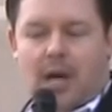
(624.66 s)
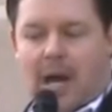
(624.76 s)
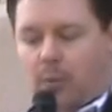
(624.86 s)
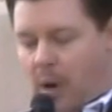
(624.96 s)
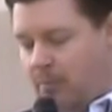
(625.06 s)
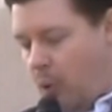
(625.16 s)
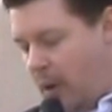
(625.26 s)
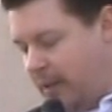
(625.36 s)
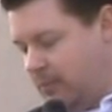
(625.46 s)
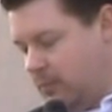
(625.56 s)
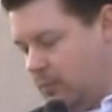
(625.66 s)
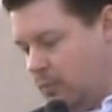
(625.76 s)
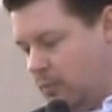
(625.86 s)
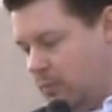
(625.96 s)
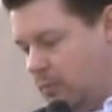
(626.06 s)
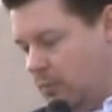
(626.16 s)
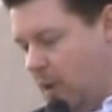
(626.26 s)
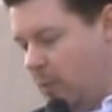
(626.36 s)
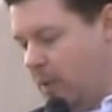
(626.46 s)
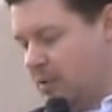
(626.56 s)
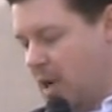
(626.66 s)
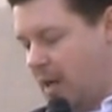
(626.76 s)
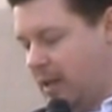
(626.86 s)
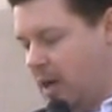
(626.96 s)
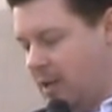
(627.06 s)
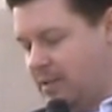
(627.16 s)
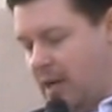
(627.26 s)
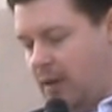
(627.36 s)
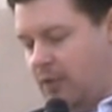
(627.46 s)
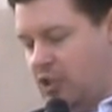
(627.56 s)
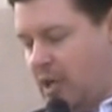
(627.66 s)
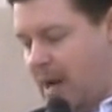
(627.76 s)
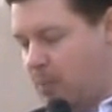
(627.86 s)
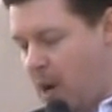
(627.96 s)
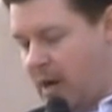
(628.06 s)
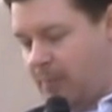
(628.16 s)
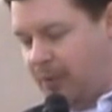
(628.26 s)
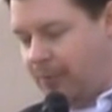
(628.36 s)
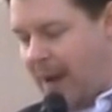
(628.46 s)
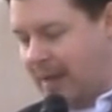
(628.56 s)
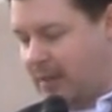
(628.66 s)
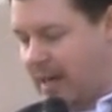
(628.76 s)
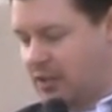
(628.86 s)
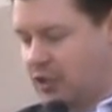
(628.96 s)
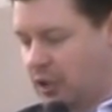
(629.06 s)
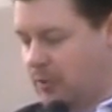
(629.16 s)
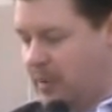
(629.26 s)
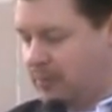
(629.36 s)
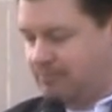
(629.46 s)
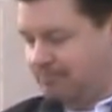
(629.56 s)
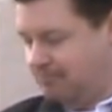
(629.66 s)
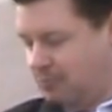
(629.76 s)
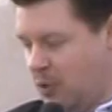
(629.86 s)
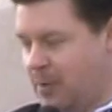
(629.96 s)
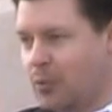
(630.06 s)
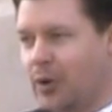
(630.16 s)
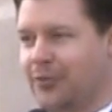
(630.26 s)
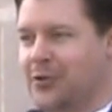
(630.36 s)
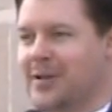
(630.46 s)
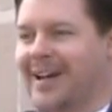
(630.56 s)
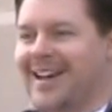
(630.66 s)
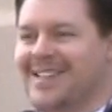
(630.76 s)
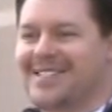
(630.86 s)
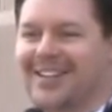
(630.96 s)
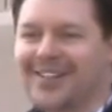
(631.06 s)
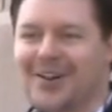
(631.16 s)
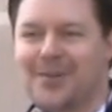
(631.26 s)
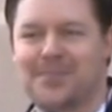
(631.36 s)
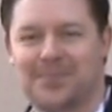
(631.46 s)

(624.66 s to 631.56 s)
At one point, when we were talking on television, I brought up the fact that internment wasn't more than a few decades ago.